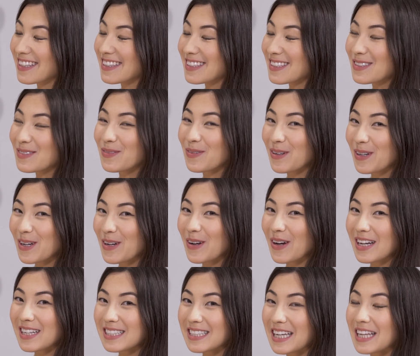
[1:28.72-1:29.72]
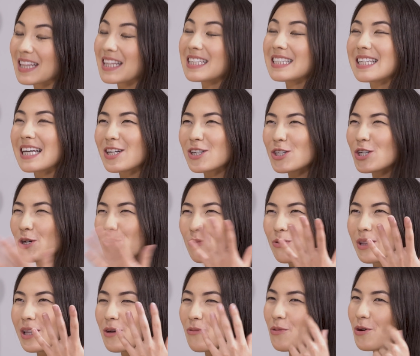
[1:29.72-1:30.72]
This is pretty crazy. This is actually a
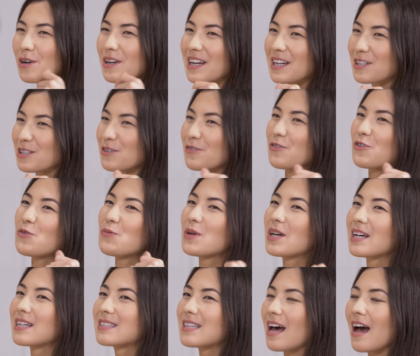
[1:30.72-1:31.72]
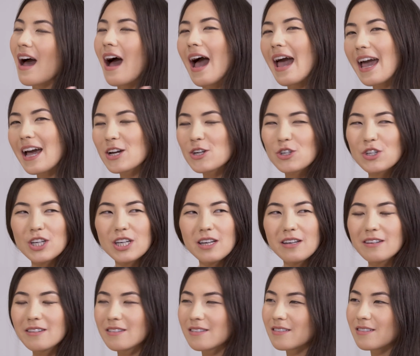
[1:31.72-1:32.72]
really weird interview because I
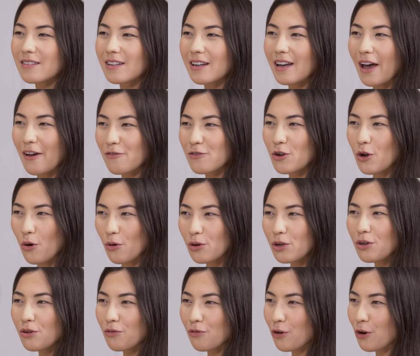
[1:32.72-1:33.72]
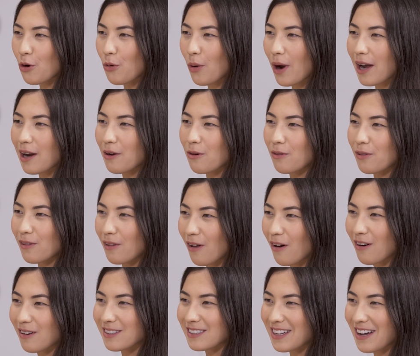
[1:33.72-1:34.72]
actually have known you for quite a
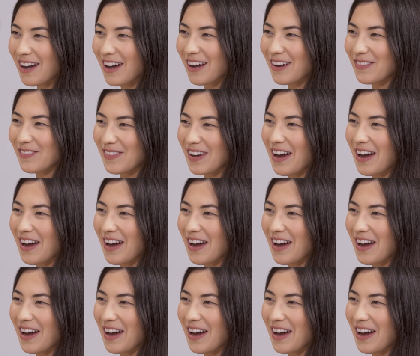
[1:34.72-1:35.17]
long time